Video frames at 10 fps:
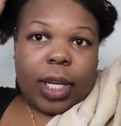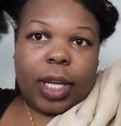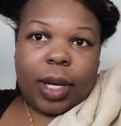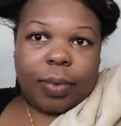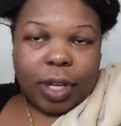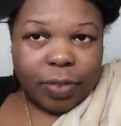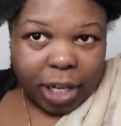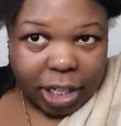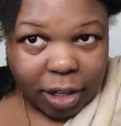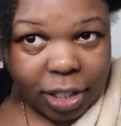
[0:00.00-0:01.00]
And whenever I
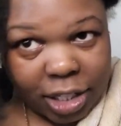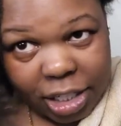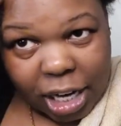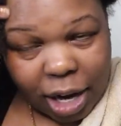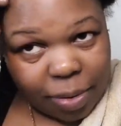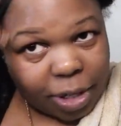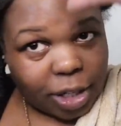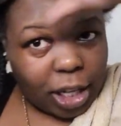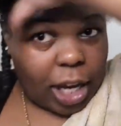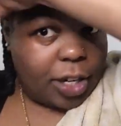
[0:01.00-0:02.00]
get out the shower, they're
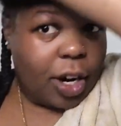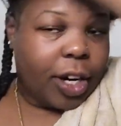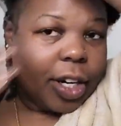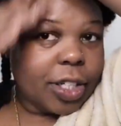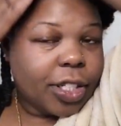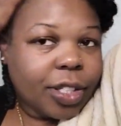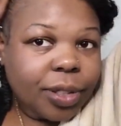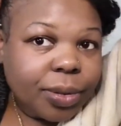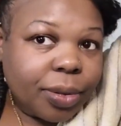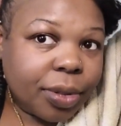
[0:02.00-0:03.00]
a lot darker
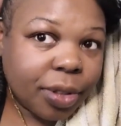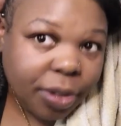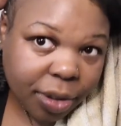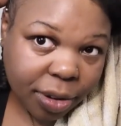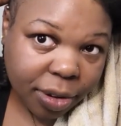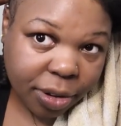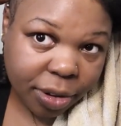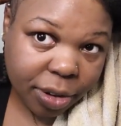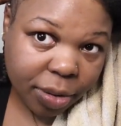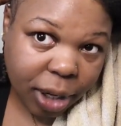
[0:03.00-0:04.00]
too.
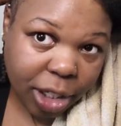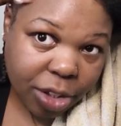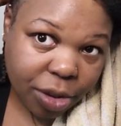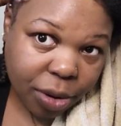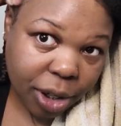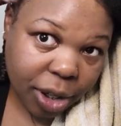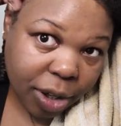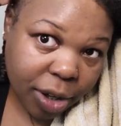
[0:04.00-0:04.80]
So I enjoy